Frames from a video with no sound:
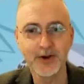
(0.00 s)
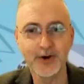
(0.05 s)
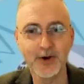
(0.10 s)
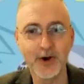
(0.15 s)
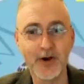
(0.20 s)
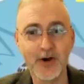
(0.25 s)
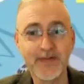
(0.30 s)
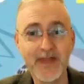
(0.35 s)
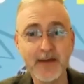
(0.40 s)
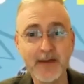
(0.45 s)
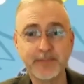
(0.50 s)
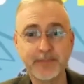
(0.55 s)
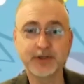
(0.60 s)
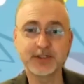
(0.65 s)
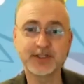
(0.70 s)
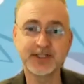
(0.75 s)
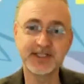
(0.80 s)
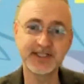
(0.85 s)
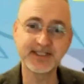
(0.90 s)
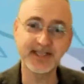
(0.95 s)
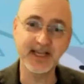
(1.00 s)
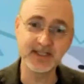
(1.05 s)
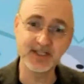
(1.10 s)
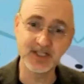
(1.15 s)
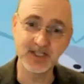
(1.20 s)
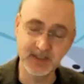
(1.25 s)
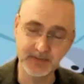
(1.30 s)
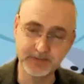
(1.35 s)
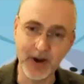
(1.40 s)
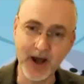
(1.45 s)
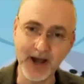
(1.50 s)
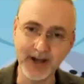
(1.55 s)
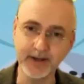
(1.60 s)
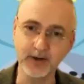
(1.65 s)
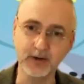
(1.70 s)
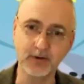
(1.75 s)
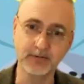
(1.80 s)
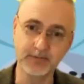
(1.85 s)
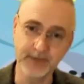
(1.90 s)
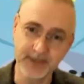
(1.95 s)
And that person said
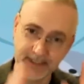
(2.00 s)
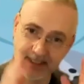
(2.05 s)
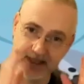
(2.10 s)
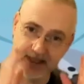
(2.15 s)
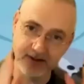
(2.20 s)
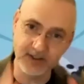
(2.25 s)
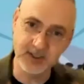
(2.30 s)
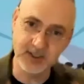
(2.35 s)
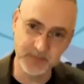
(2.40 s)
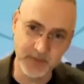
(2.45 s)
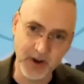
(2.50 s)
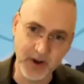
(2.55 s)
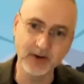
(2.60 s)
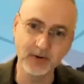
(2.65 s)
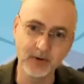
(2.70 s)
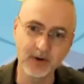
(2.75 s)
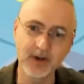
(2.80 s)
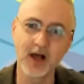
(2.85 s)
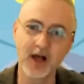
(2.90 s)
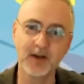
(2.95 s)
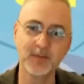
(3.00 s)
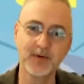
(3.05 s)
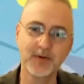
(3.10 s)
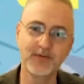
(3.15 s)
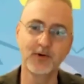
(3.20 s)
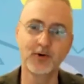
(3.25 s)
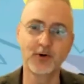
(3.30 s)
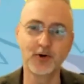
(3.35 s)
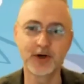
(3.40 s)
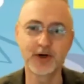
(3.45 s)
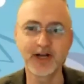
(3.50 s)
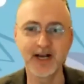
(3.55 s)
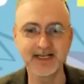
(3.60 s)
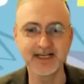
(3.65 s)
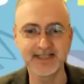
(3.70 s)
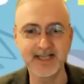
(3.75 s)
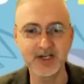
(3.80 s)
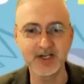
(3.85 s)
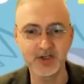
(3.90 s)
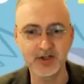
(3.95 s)
spinal. It's like the spinal column of your
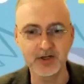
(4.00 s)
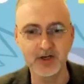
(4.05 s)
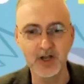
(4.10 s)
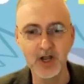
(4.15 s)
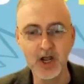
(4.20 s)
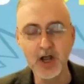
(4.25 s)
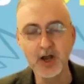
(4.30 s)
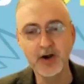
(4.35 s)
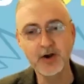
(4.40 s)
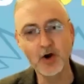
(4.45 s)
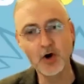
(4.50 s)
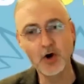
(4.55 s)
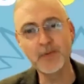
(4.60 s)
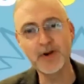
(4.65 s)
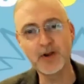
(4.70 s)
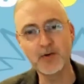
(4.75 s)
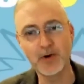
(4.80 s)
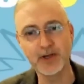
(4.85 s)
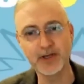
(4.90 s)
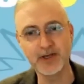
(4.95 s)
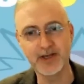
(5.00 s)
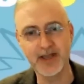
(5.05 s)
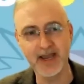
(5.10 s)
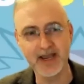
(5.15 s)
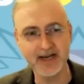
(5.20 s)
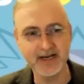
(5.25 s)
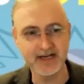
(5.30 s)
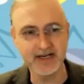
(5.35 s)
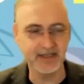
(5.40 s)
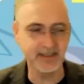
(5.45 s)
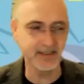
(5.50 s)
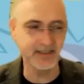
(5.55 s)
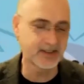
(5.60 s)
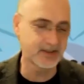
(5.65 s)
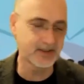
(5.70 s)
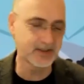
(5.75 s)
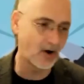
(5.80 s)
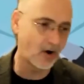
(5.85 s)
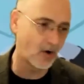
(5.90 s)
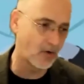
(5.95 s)
organization. Normally what you get
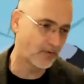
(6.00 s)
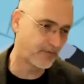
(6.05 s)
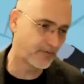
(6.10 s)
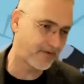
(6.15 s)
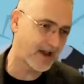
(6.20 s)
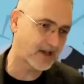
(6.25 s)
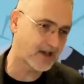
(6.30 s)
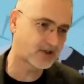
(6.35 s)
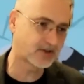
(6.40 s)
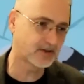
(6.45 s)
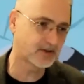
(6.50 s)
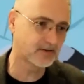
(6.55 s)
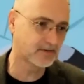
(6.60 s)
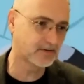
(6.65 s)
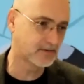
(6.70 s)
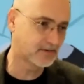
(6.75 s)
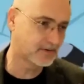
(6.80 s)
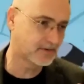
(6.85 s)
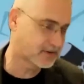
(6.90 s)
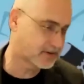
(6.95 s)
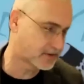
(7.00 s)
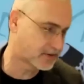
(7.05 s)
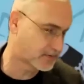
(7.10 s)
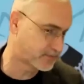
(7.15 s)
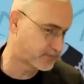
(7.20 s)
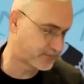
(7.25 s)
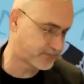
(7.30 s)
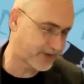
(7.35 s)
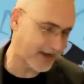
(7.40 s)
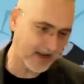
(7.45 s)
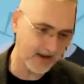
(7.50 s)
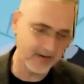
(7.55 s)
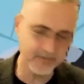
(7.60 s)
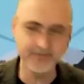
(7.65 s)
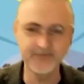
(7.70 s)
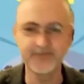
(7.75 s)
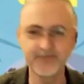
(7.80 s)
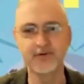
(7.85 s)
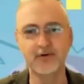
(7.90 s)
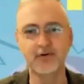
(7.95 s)
is old-fashioned,
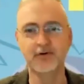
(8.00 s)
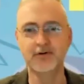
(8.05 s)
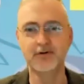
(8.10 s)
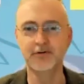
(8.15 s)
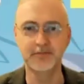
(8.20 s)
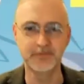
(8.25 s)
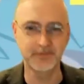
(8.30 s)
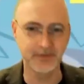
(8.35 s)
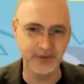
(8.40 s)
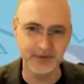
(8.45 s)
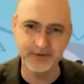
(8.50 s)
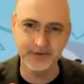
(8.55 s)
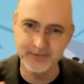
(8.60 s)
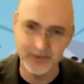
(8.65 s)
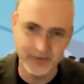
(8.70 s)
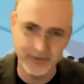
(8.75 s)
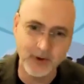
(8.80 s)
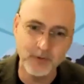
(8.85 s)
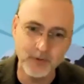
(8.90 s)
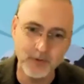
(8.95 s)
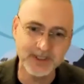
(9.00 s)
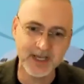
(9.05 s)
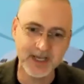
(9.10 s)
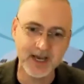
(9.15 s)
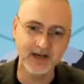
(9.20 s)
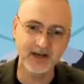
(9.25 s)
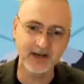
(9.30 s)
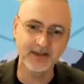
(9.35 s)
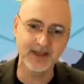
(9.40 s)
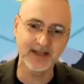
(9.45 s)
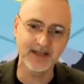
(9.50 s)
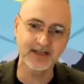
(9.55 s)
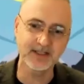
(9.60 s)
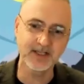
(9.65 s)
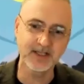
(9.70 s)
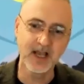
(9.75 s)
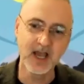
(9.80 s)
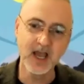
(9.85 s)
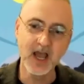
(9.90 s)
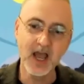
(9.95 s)
painful, those kind of
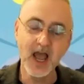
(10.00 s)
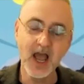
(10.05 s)
things.